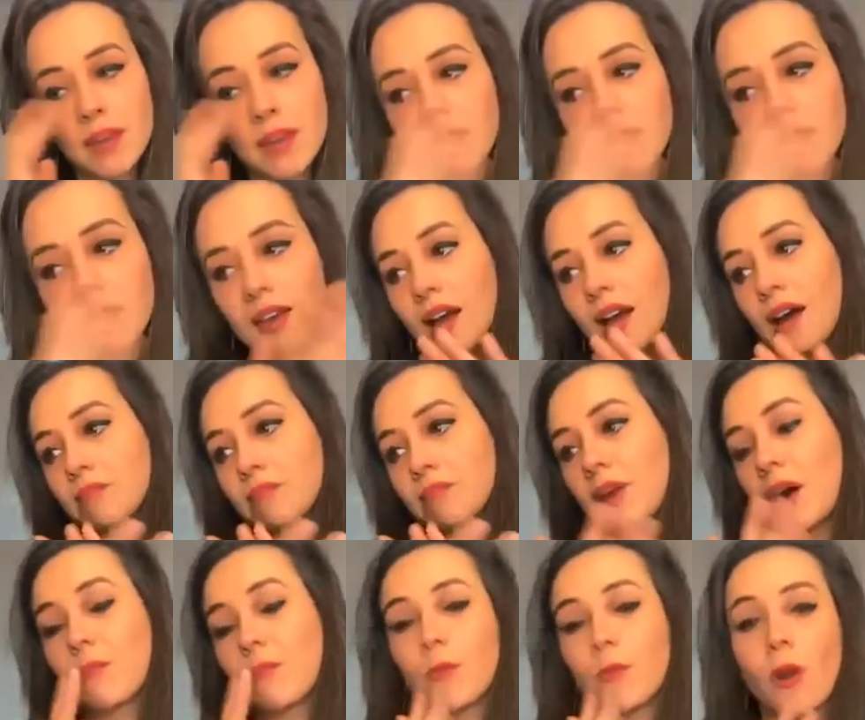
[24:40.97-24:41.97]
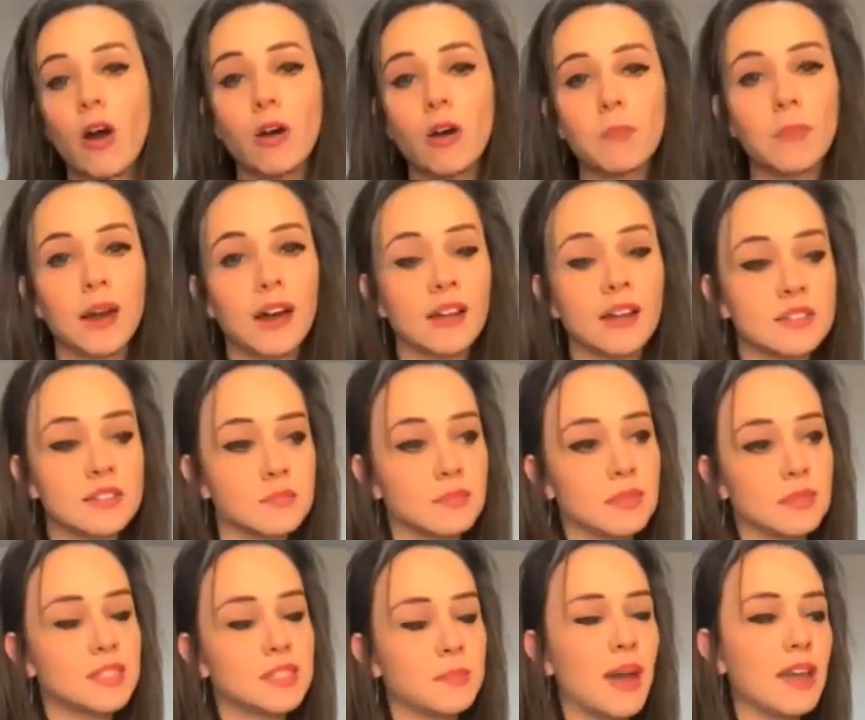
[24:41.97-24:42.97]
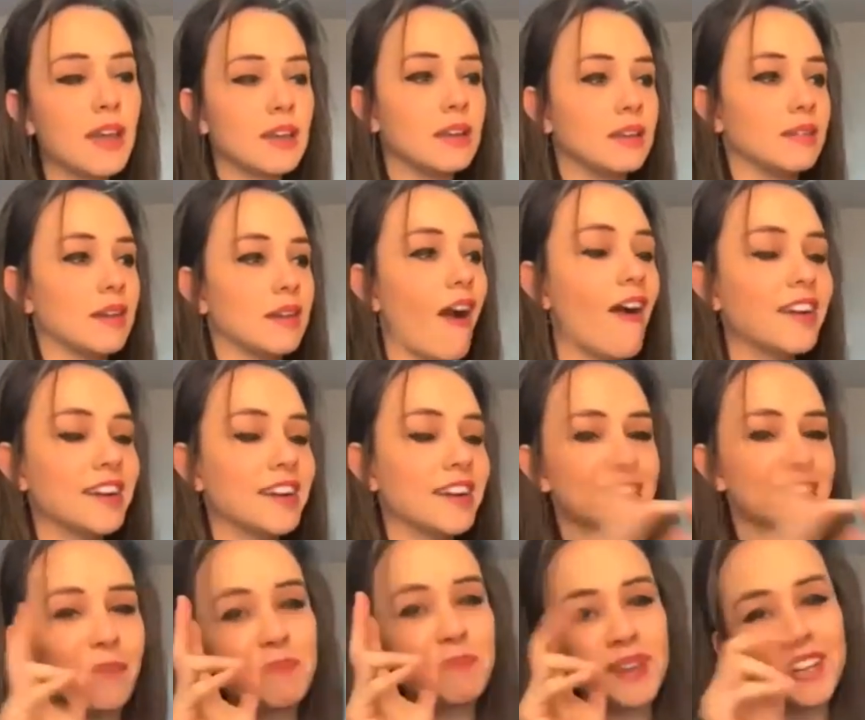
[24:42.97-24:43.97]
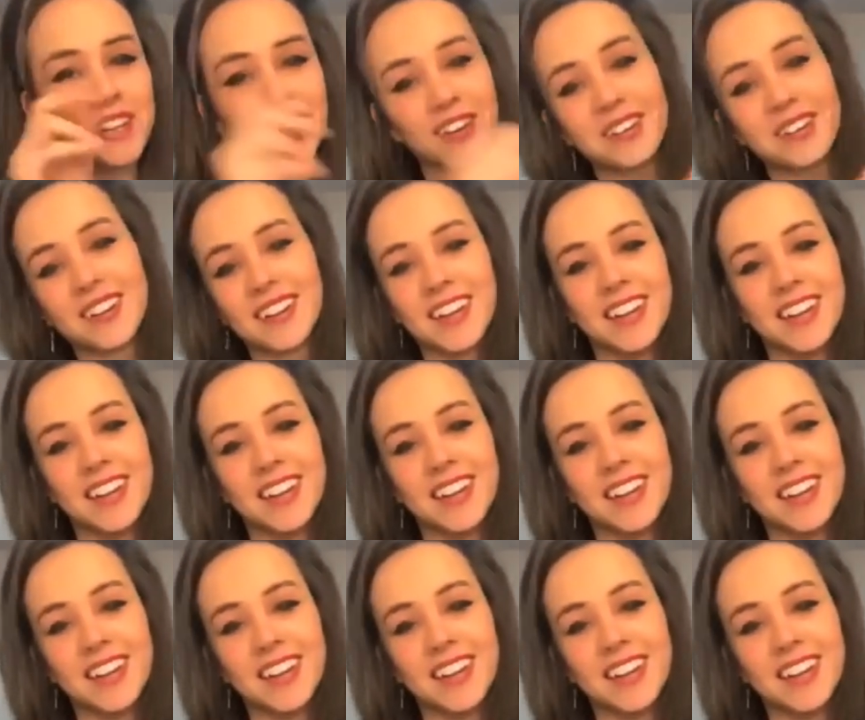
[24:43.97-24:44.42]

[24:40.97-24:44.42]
I'm wrong, but it's my artist opinion.